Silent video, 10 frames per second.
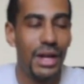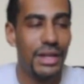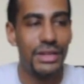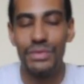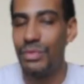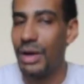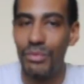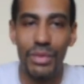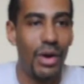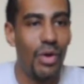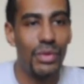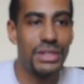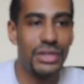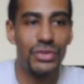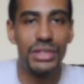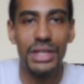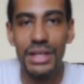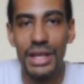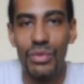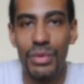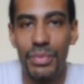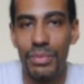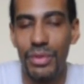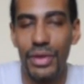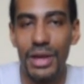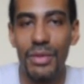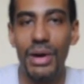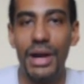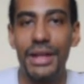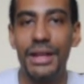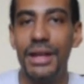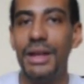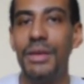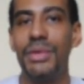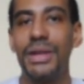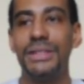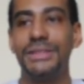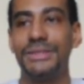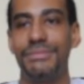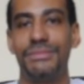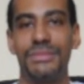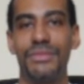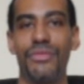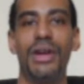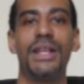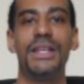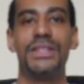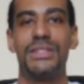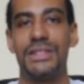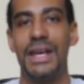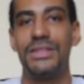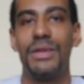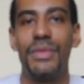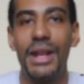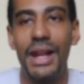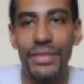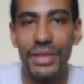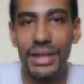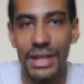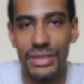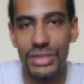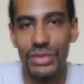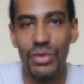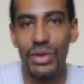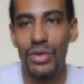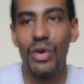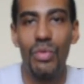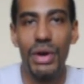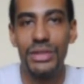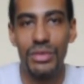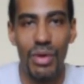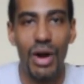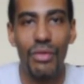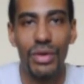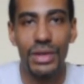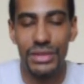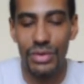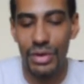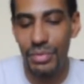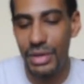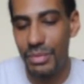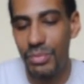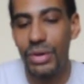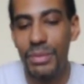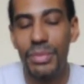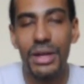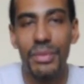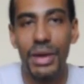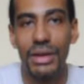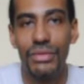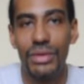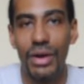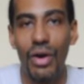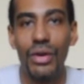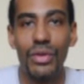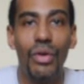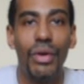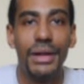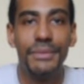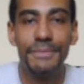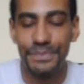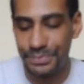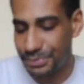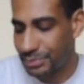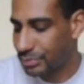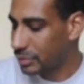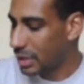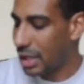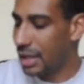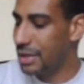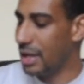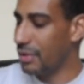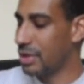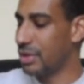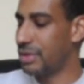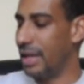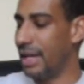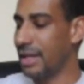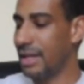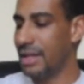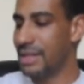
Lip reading: Yes, I'm always interested to hear what people think about it because, frankly, it's not something that I think that's just going to go away tomorrow. It's going to be a pretty big debate ongoing. Another good thing